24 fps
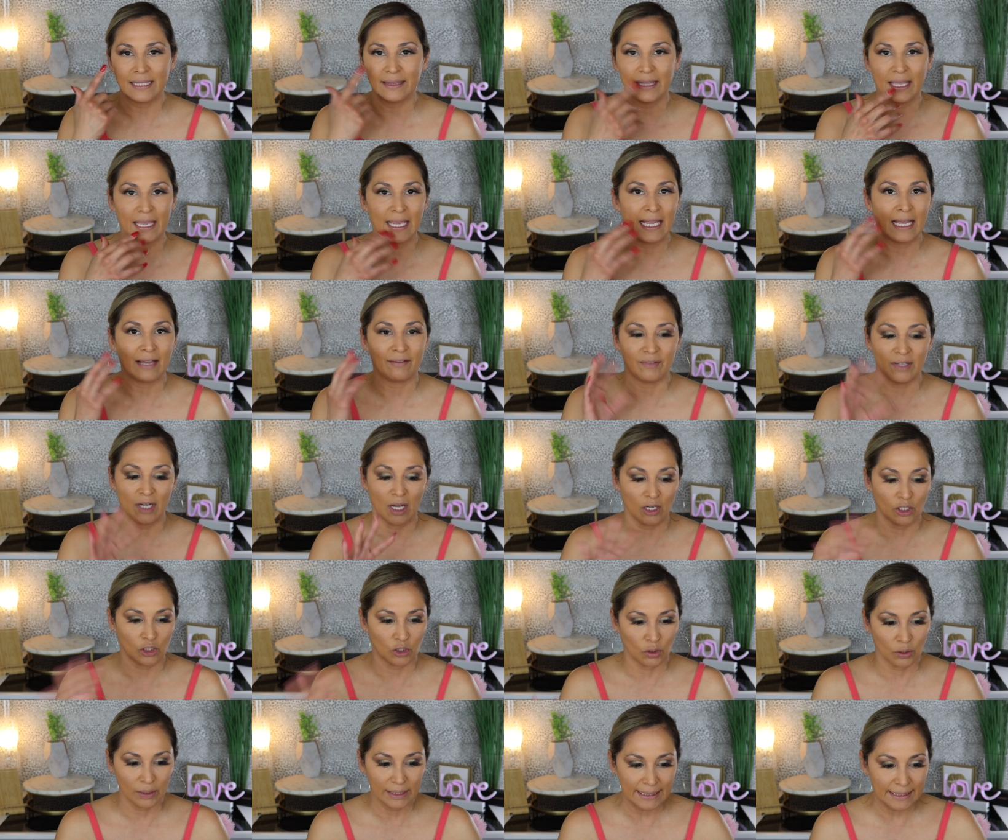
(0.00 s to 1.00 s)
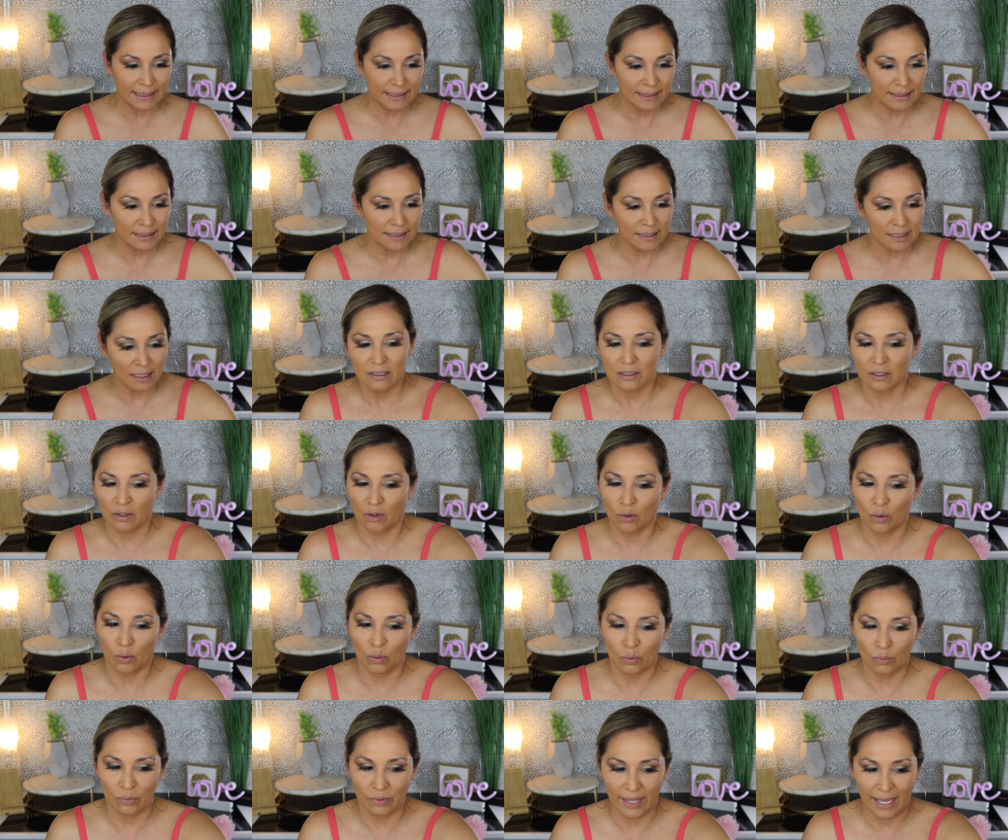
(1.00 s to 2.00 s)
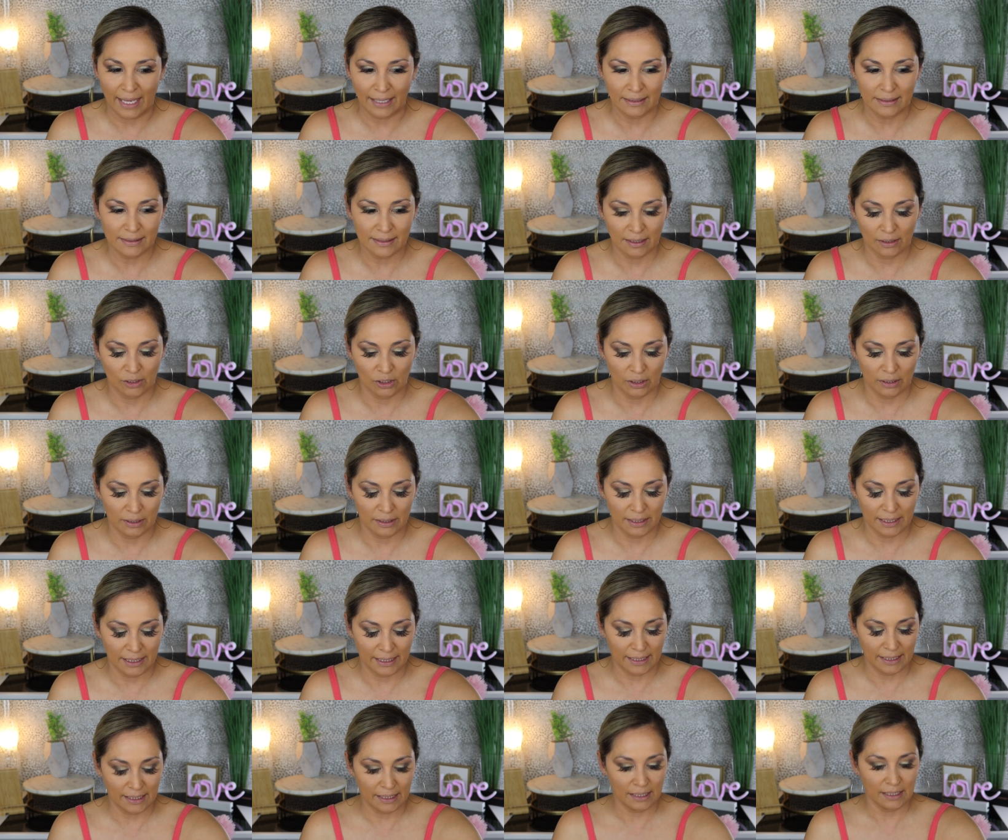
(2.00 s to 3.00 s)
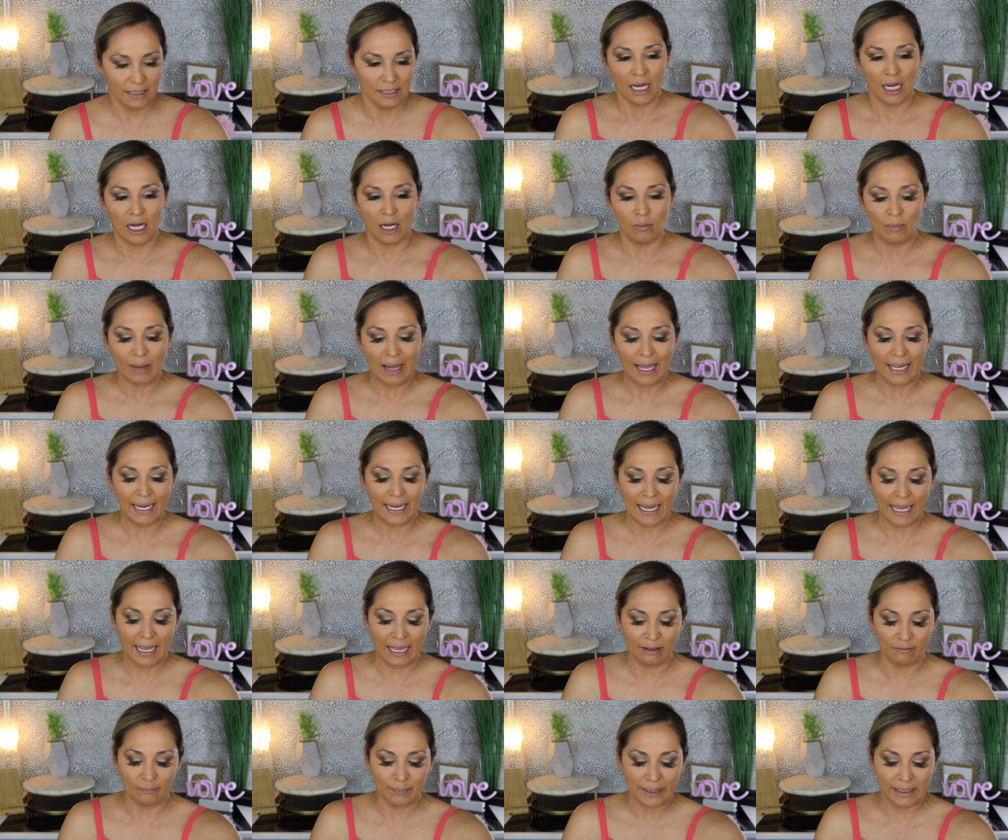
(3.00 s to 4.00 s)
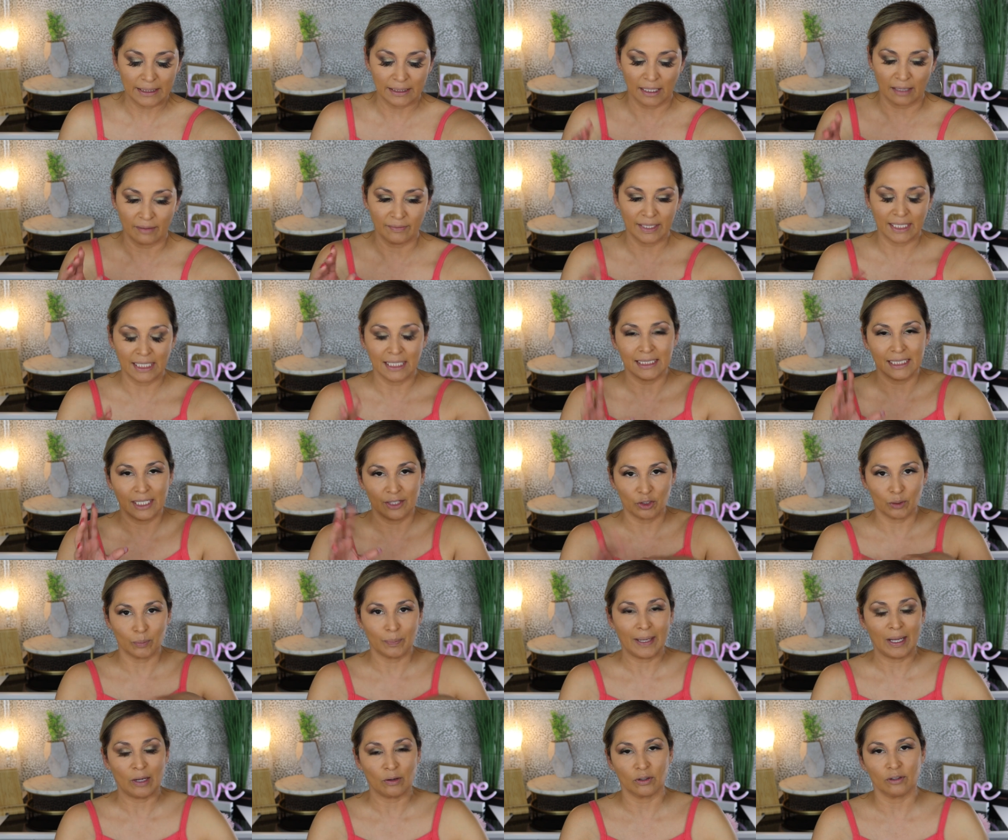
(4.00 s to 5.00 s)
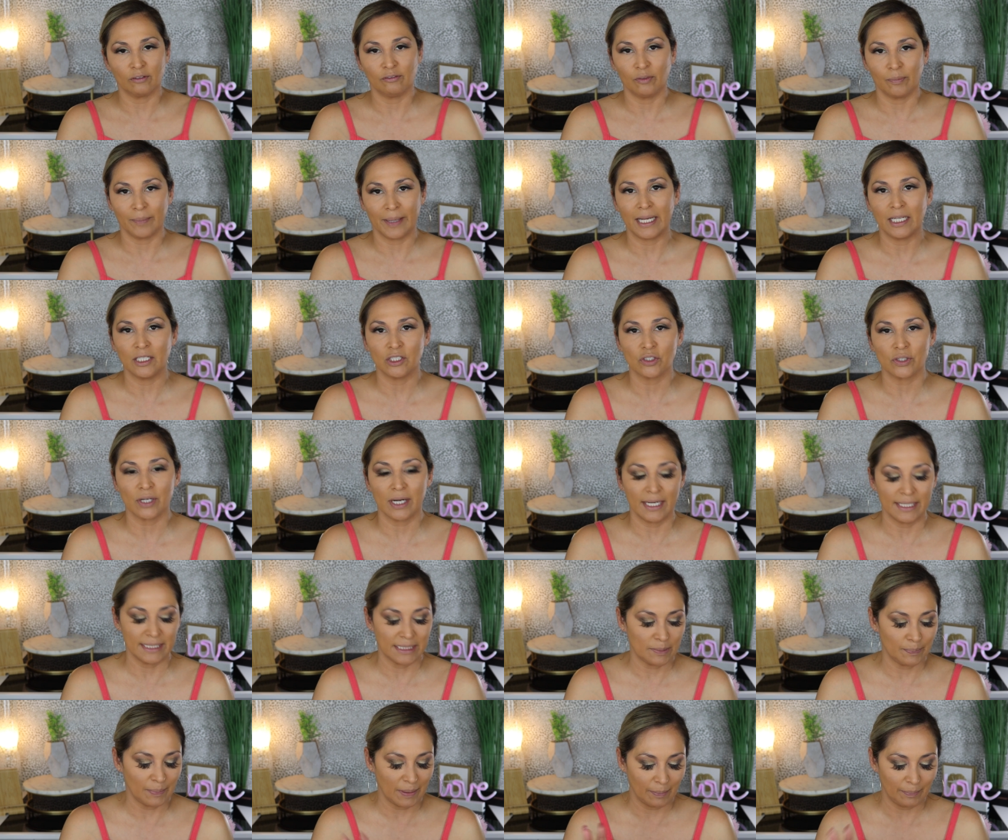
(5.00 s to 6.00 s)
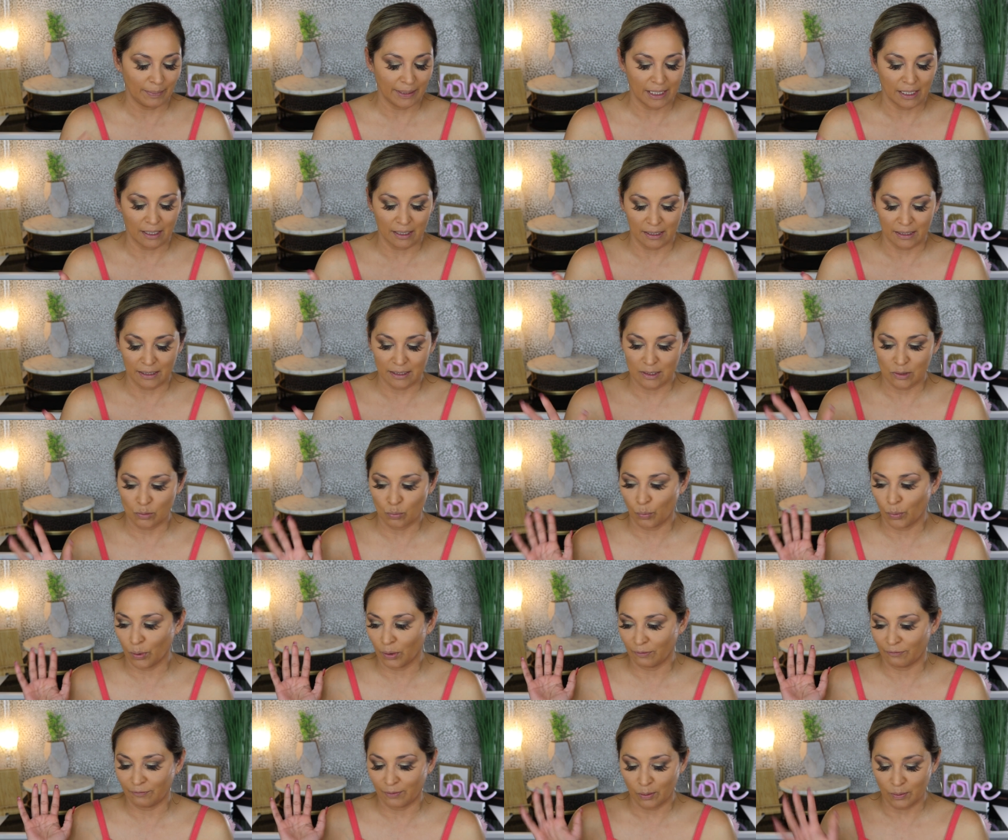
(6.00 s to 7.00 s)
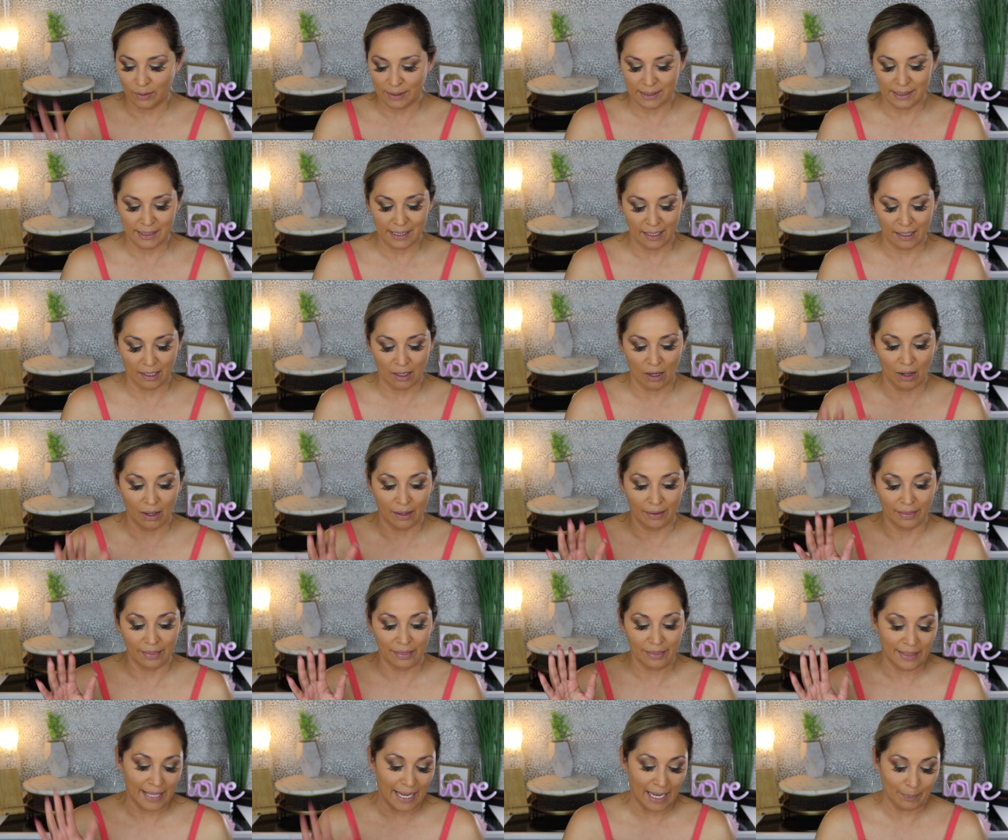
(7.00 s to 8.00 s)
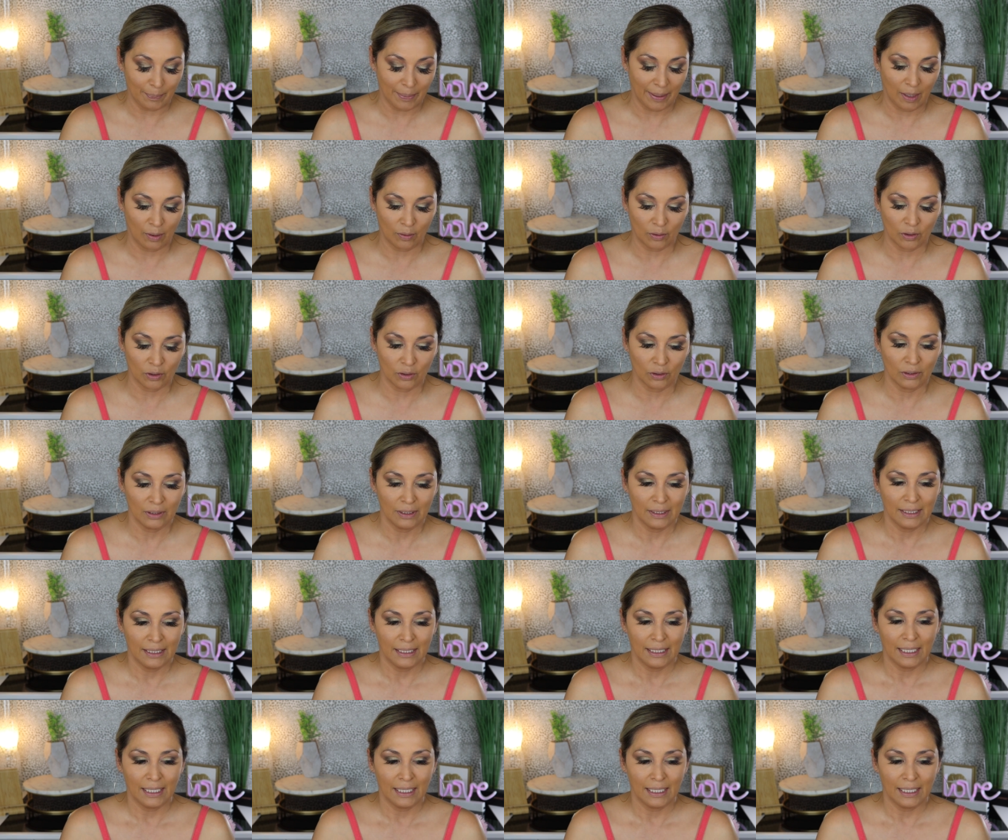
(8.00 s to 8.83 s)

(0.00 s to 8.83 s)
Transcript: and they have not creased, so that is a good thing. Um, I have been loving another powder for my under eyes, but because we're focusing on that powder,